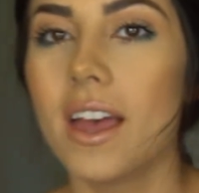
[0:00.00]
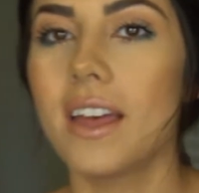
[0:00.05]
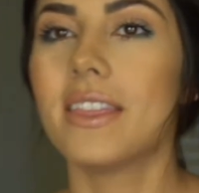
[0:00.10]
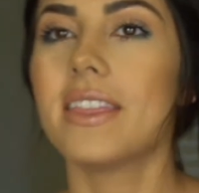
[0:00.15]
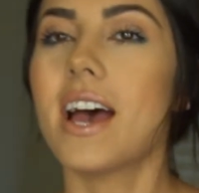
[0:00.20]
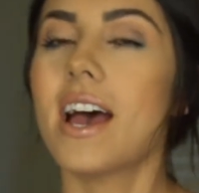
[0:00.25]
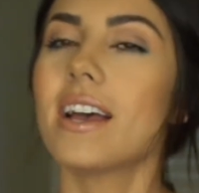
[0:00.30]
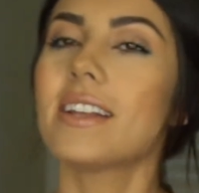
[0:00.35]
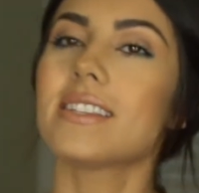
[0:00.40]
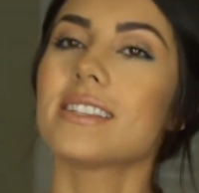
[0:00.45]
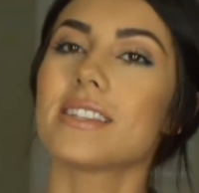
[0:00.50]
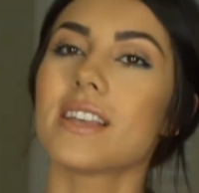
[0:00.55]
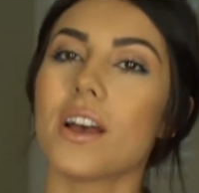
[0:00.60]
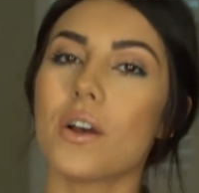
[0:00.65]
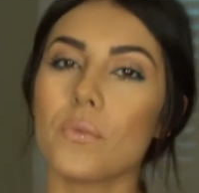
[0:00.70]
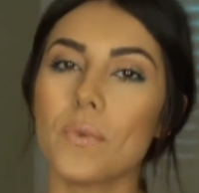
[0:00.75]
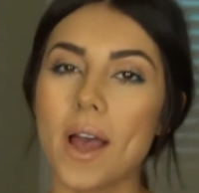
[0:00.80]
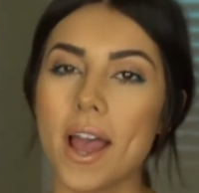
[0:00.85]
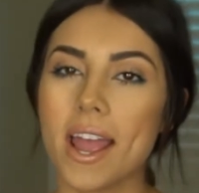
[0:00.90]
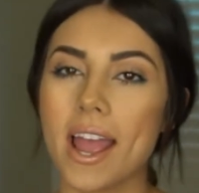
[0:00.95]
That's
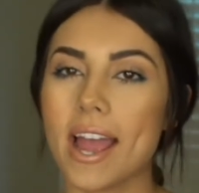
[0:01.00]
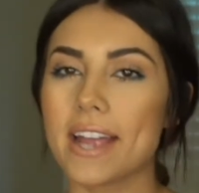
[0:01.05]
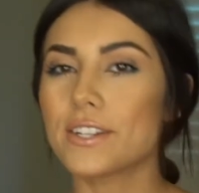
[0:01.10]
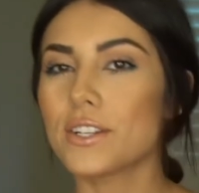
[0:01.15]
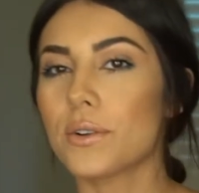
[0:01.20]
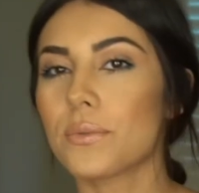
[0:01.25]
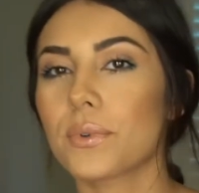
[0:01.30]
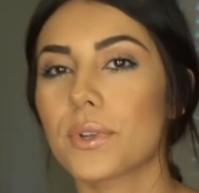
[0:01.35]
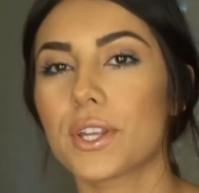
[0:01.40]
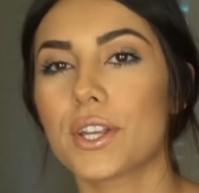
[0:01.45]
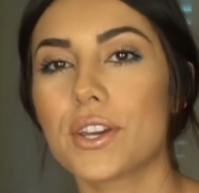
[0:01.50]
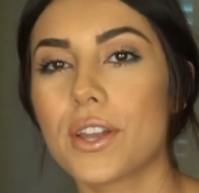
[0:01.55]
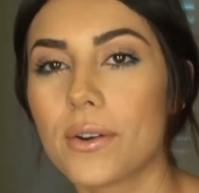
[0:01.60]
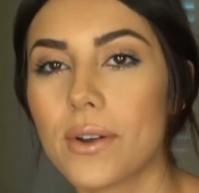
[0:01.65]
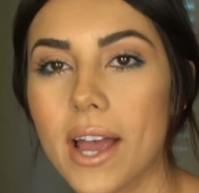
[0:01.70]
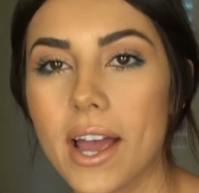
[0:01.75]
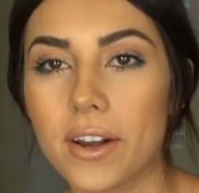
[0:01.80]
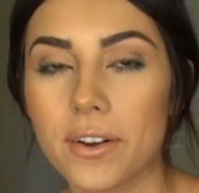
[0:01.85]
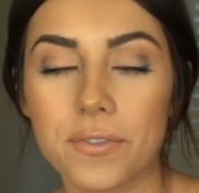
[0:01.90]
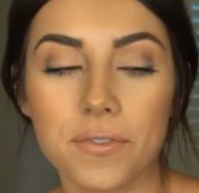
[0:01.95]
why I don't really know
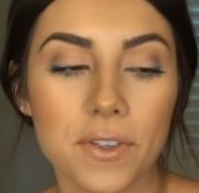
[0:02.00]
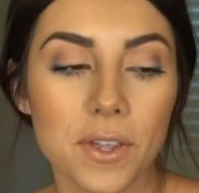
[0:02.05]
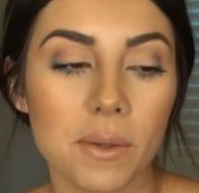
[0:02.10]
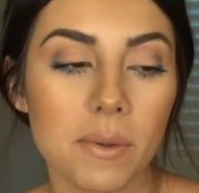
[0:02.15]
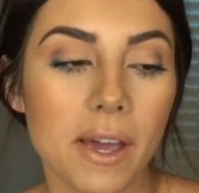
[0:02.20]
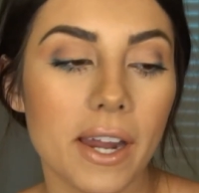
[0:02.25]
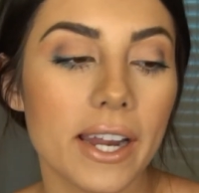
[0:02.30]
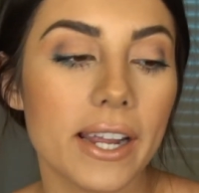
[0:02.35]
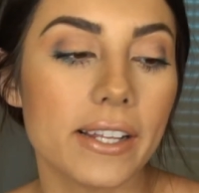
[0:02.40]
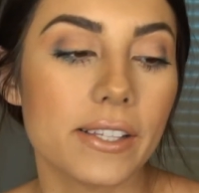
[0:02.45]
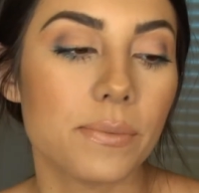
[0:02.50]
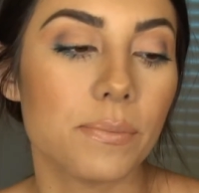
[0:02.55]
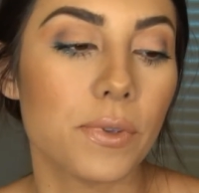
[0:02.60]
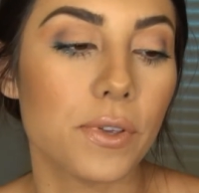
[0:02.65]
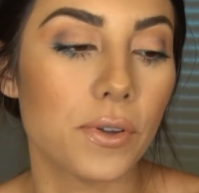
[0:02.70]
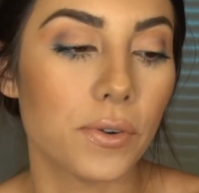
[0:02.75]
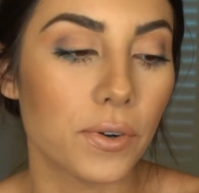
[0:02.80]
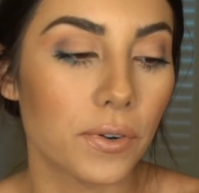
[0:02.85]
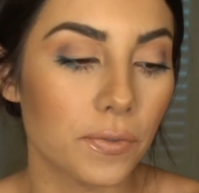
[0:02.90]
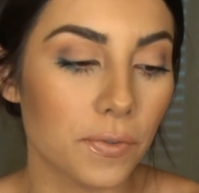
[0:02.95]
how to feel about it. It's
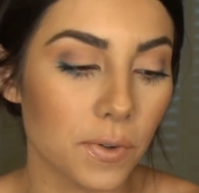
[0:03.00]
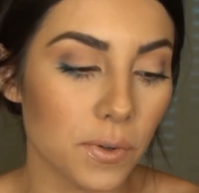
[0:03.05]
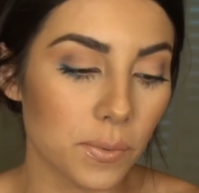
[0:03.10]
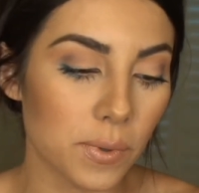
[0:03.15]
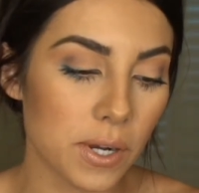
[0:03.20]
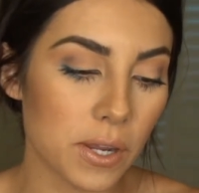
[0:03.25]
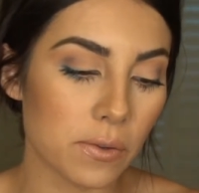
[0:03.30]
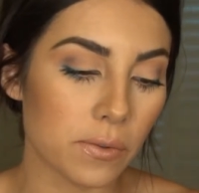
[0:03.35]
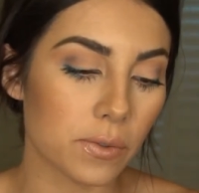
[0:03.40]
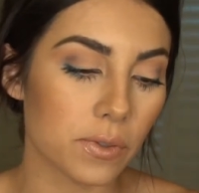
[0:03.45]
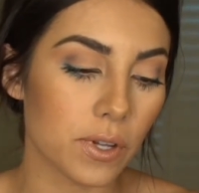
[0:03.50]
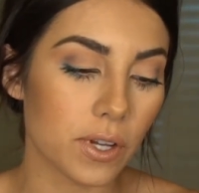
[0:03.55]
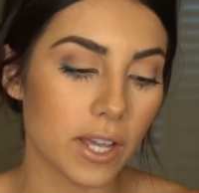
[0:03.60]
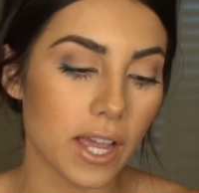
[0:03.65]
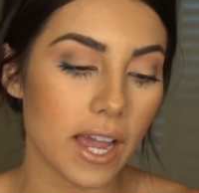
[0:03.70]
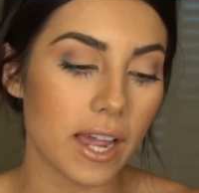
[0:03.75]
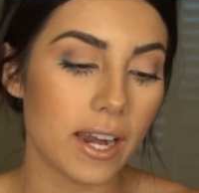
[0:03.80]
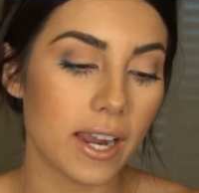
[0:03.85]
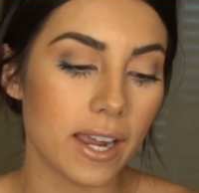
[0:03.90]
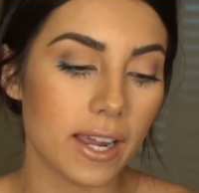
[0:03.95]
beautiful when you look
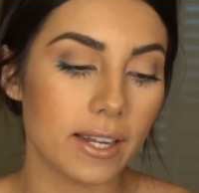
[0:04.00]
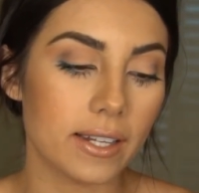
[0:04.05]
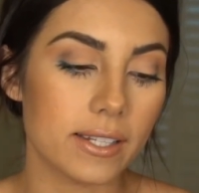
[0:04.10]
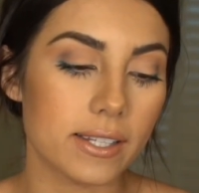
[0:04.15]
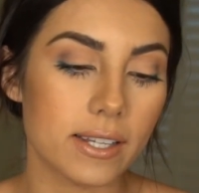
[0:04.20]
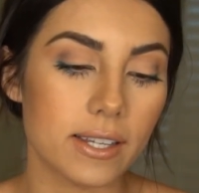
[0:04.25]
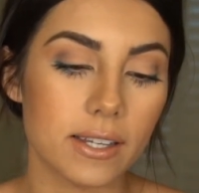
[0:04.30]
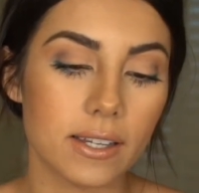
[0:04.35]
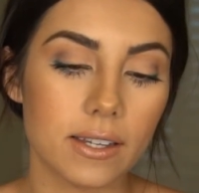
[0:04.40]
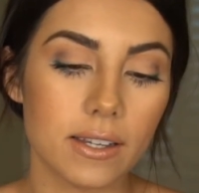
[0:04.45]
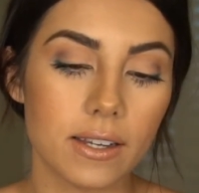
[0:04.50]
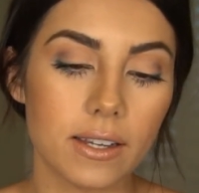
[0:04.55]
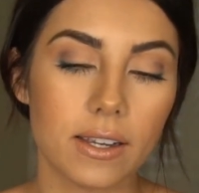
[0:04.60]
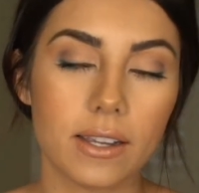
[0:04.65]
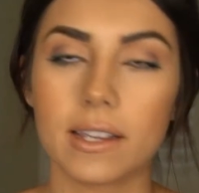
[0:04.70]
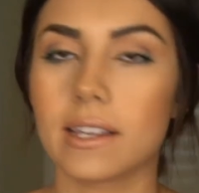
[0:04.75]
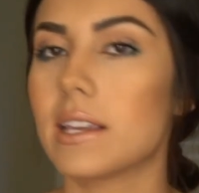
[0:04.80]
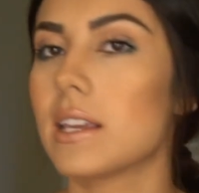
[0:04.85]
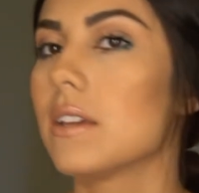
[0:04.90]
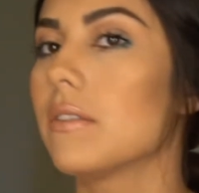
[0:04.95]
at it,
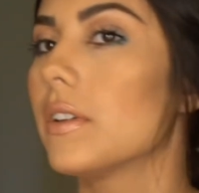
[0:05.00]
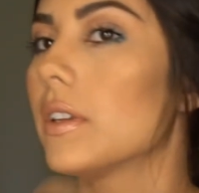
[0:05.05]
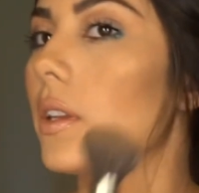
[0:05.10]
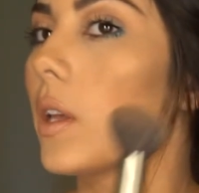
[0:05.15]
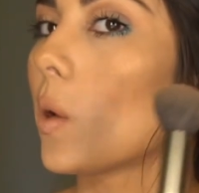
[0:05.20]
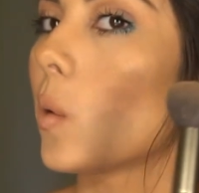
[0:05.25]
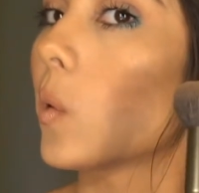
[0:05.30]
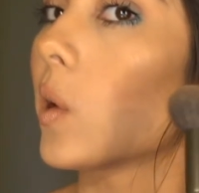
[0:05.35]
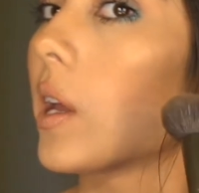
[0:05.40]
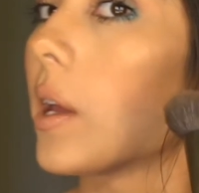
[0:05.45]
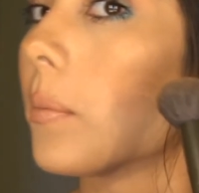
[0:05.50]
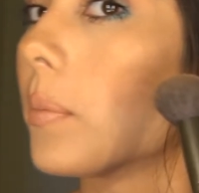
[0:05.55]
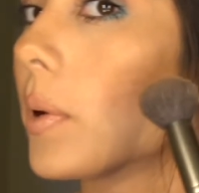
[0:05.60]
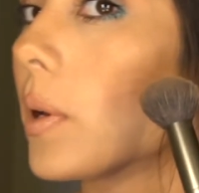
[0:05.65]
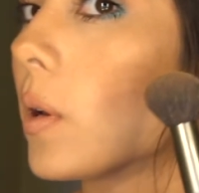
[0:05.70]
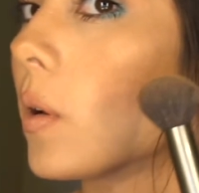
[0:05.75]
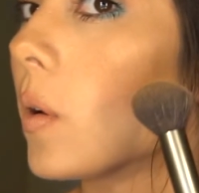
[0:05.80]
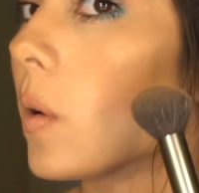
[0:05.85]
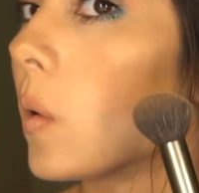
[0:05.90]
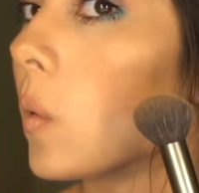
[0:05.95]
even like when I
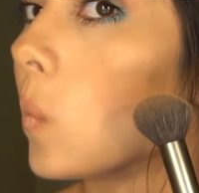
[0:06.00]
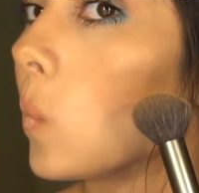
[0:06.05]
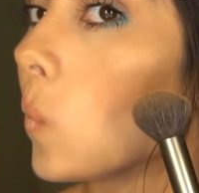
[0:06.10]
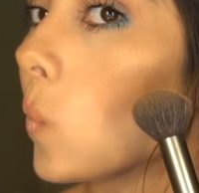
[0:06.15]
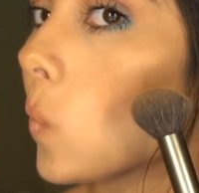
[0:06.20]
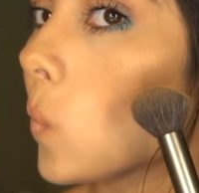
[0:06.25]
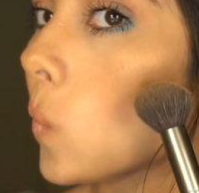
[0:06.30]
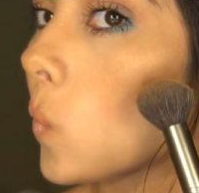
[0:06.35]
put it on.